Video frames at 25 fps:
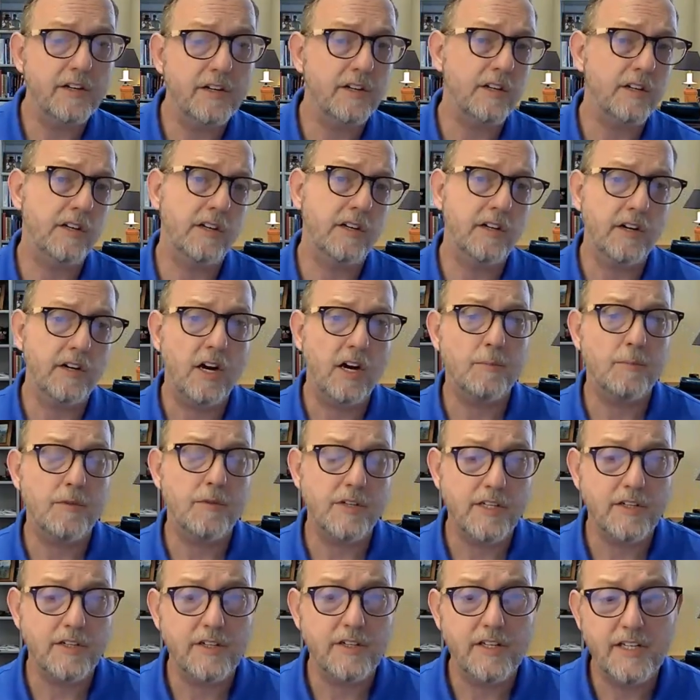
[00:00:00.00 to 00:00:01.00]
there are
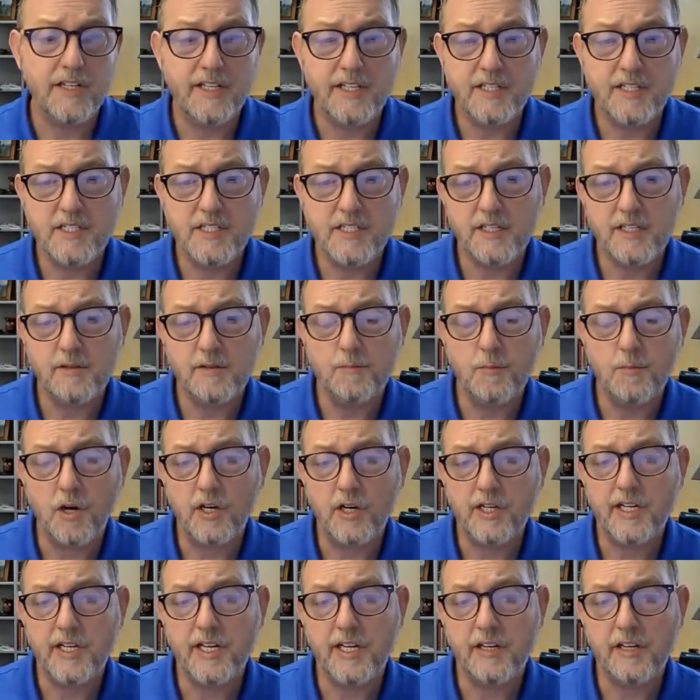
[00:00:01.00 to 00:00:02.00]
opportunities in
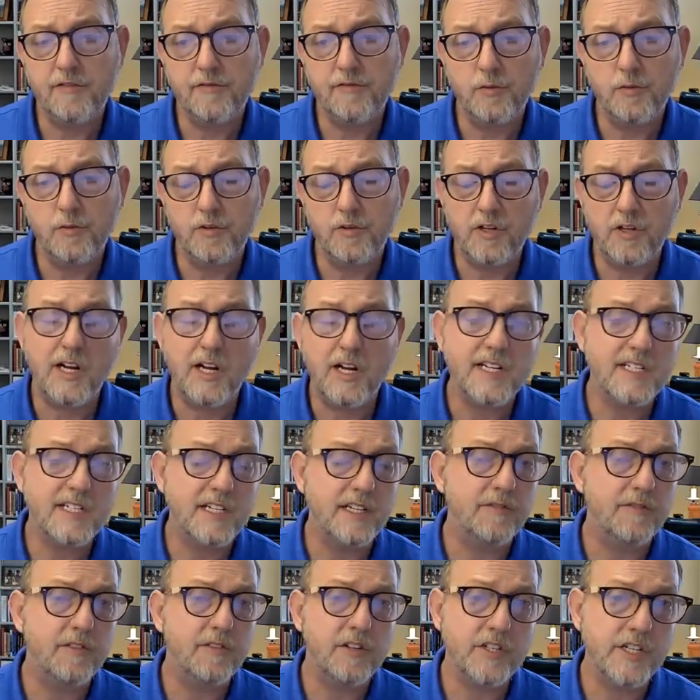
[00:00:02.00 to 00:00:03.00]
marketing for lots
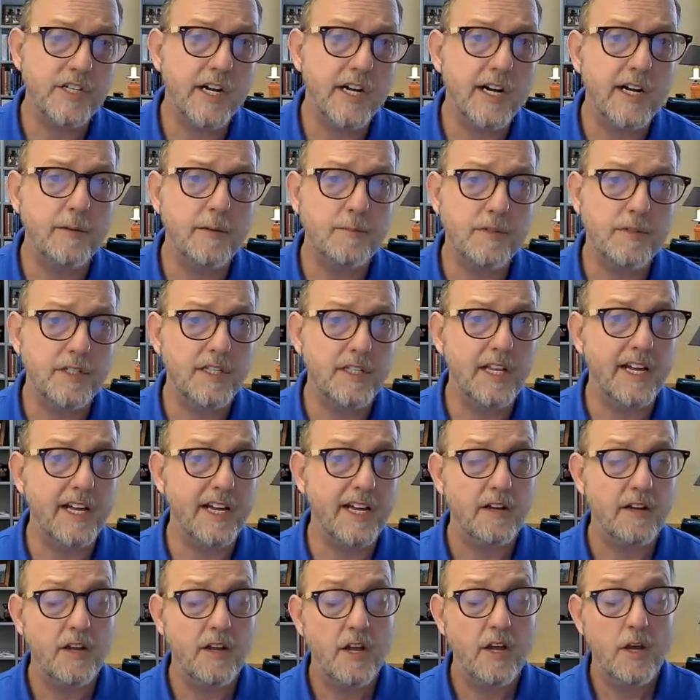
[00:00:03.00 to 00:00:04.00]
of different jobs
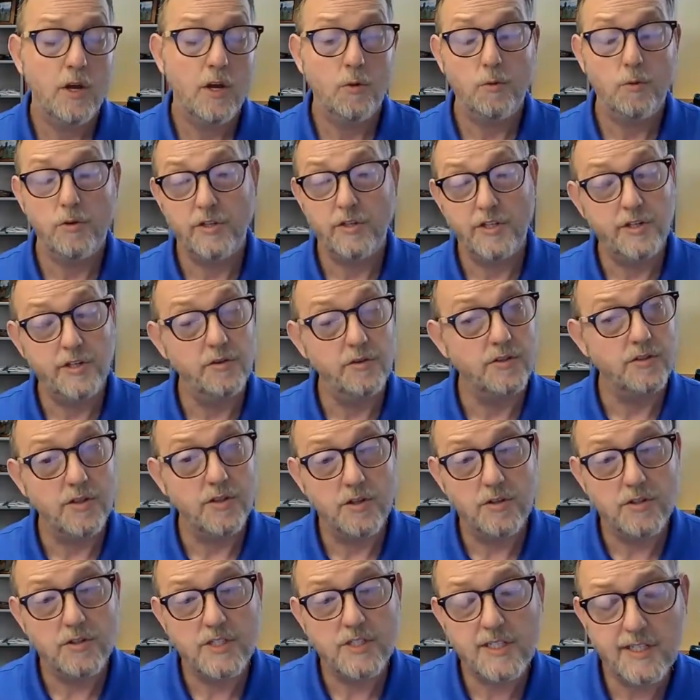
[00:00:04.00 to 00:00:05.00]
that would use
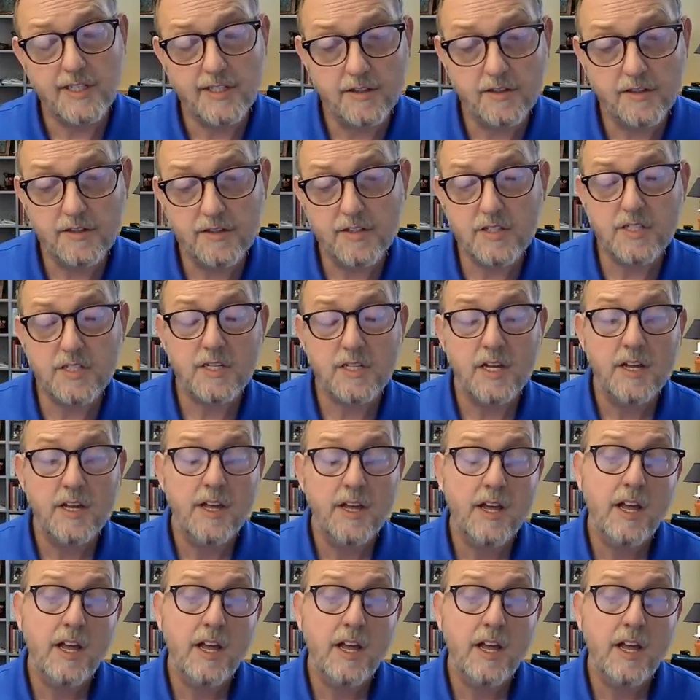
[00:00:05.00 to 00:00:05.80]
those skills.